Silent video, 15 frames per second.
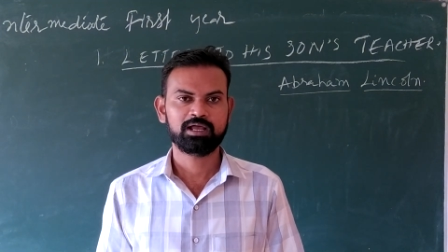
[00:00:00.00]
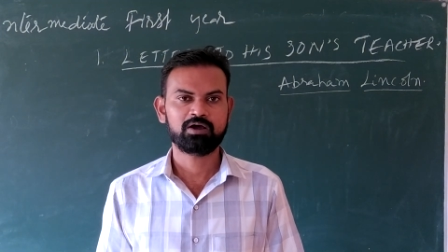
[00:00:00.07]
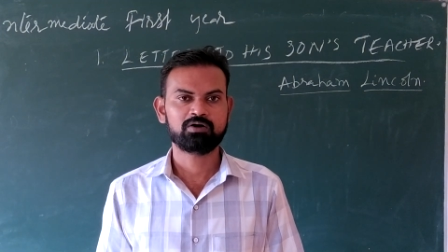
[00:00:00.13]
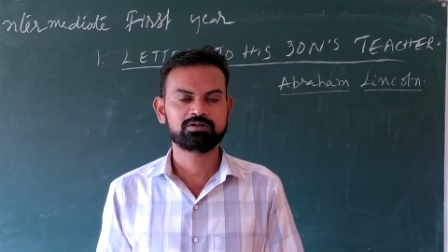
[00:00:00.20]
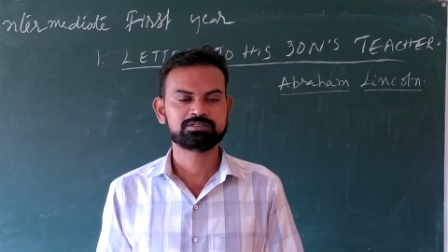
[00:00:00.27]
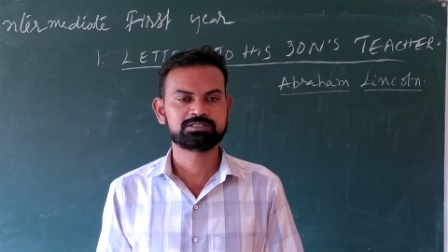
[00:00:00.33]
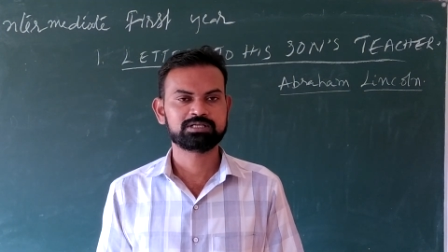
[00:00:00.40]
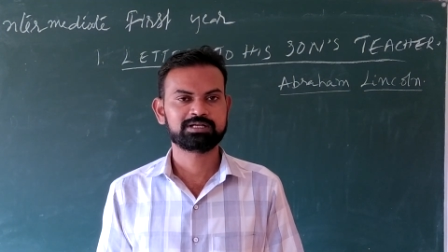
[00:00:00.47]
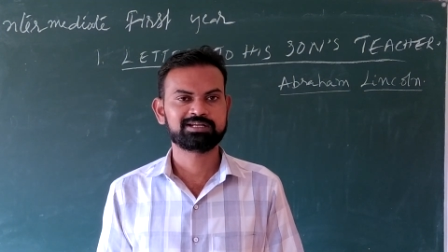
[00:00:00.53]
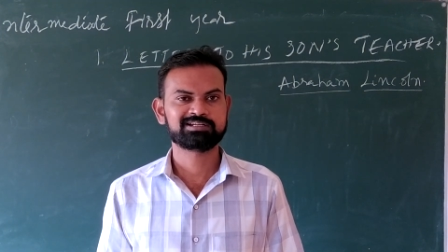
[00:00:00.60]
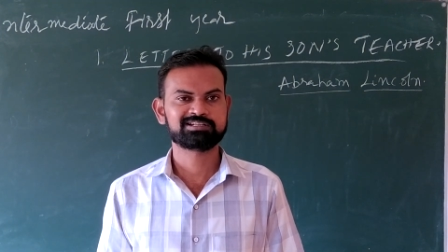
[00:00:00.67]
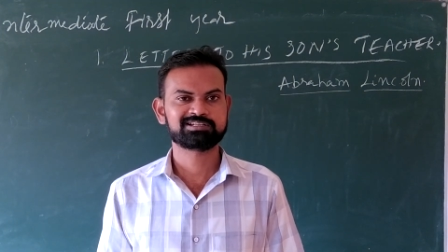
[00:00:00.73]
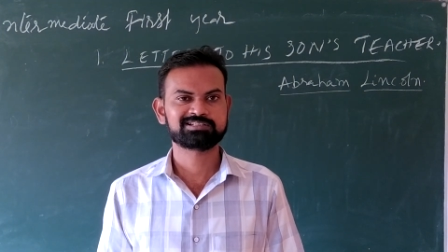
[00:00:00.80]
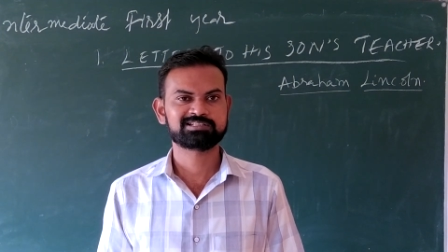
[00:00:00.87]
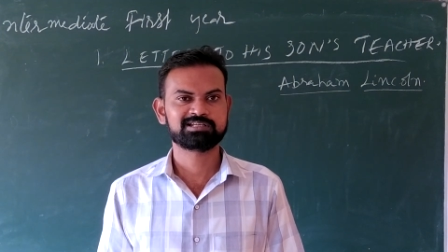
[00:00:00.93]
All
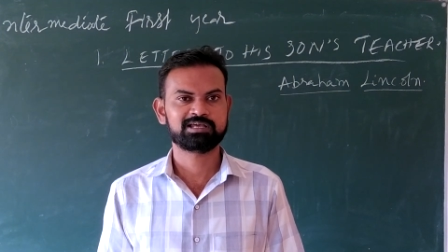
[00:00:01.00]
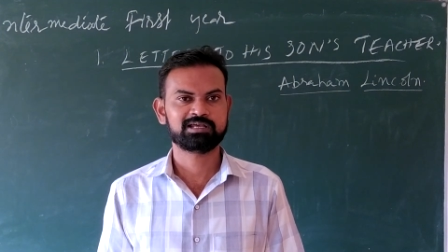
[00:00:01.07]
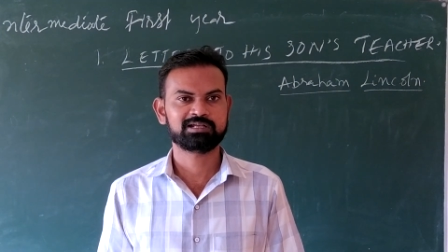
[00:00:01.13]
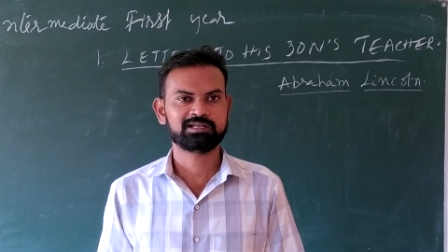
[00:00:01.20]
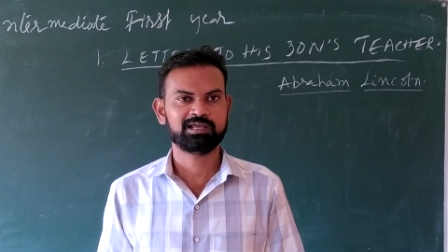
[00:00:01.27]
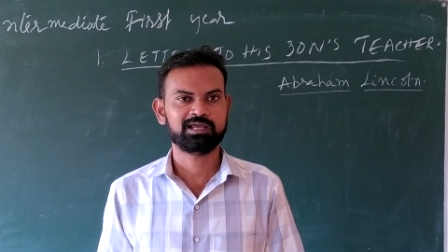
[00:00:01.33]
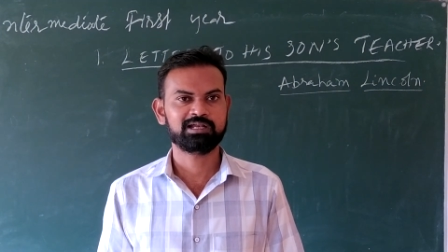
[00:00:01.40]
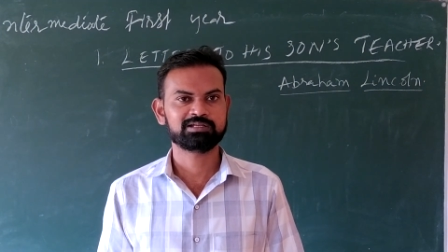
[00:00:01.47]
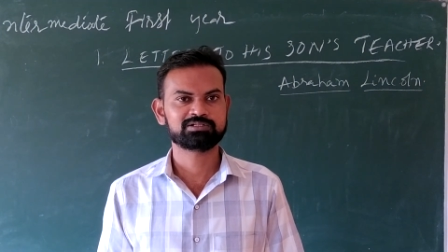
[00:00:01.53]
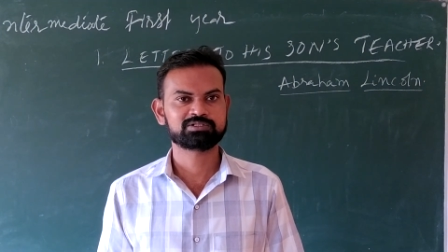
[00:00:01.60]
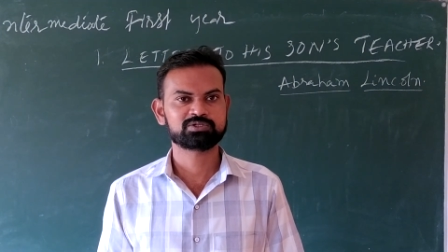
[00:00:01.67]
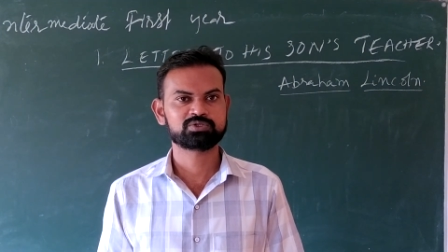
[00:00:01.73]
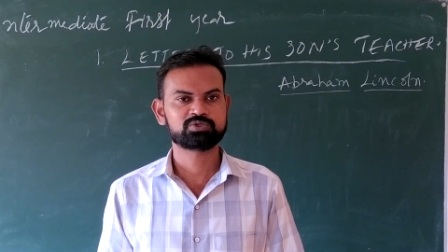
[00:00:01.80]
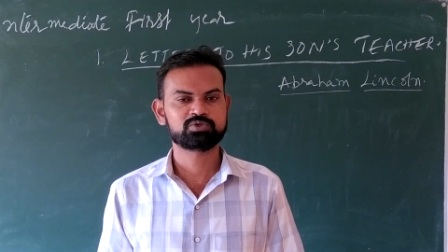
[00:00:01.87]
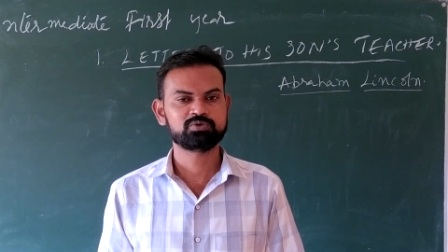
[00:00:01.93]
senators are
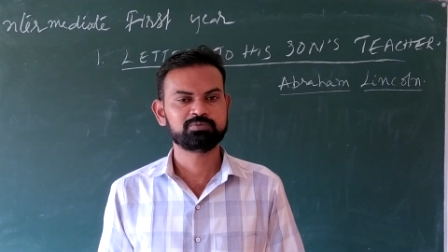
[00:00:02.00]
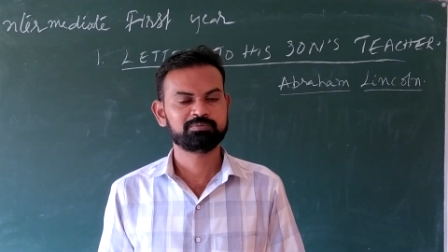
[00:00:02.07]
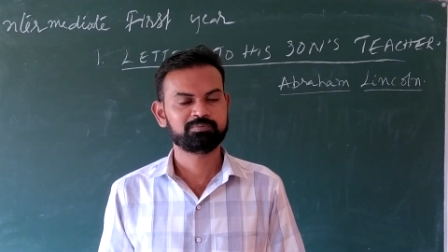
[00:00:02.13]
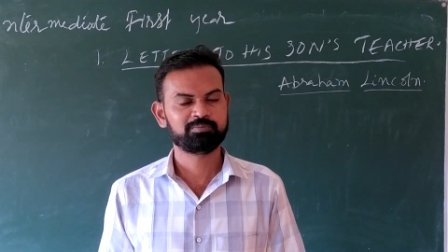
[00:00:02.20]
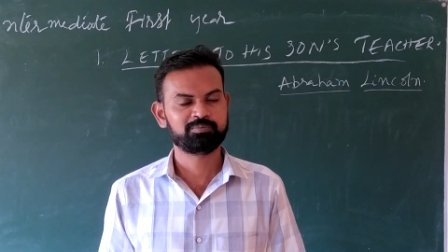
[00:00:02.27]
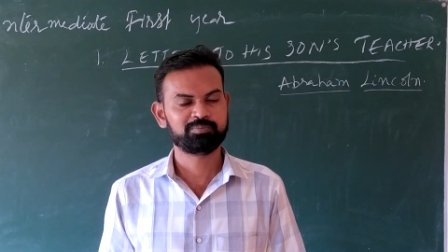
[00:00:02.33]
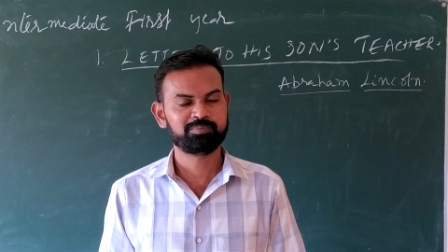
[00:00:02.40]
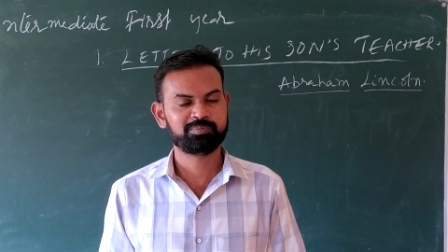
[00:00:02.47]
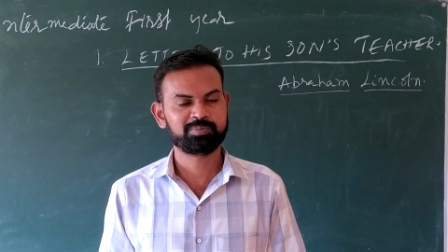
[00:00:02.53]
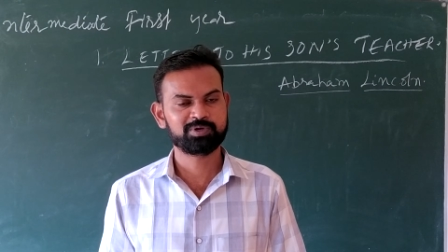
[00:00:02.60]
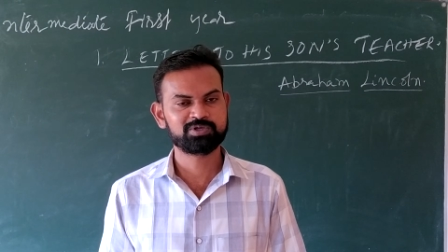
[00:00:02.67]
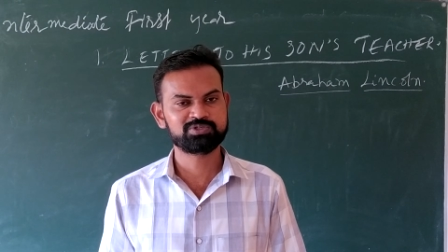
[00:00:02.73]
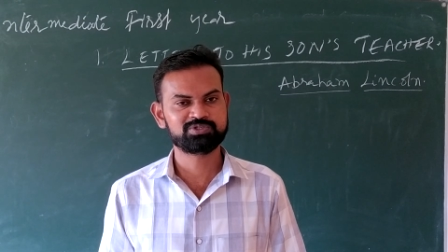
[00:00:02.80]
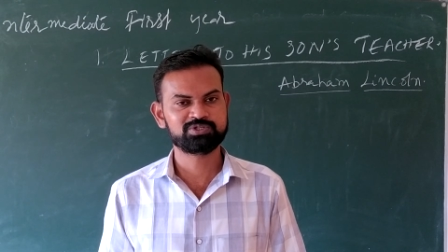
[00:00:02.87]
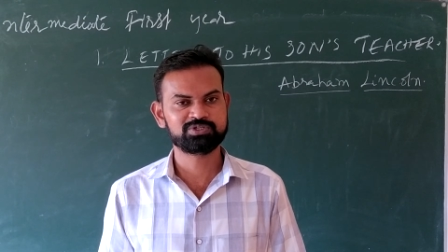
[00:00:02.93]
elected to
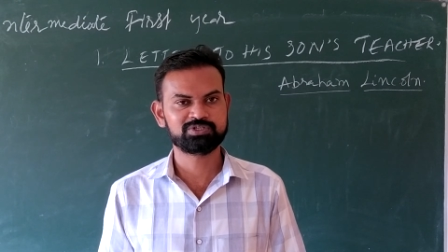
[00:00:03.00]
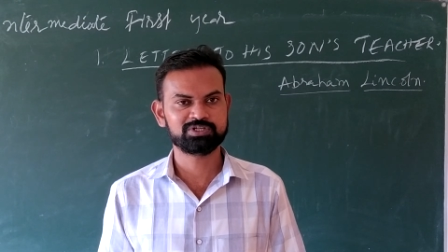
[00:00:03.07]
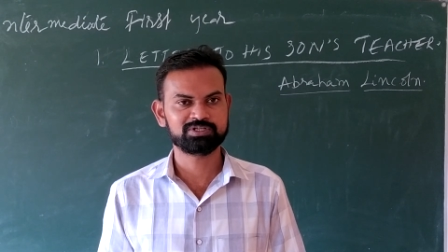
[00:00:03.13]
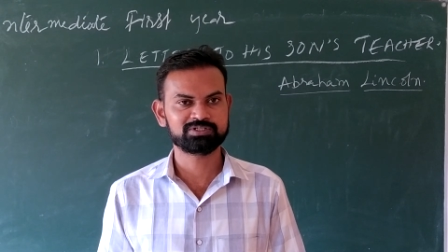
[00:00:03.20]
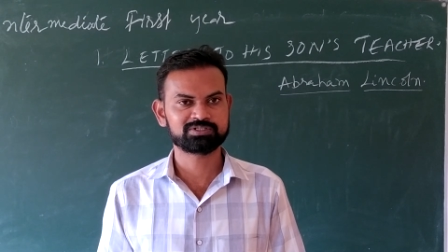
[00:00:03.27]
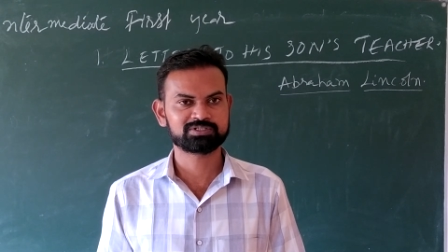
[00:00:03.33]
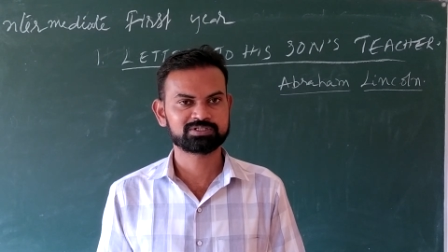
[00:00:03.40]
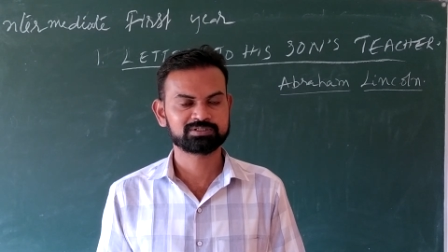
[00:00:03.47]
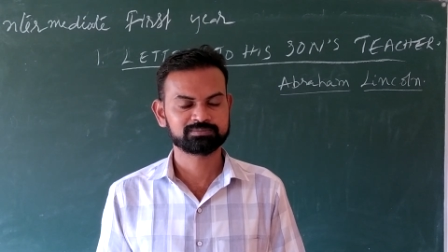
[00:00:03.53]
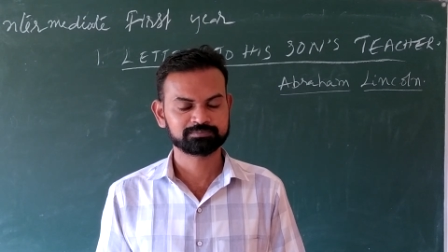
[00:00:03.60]
president.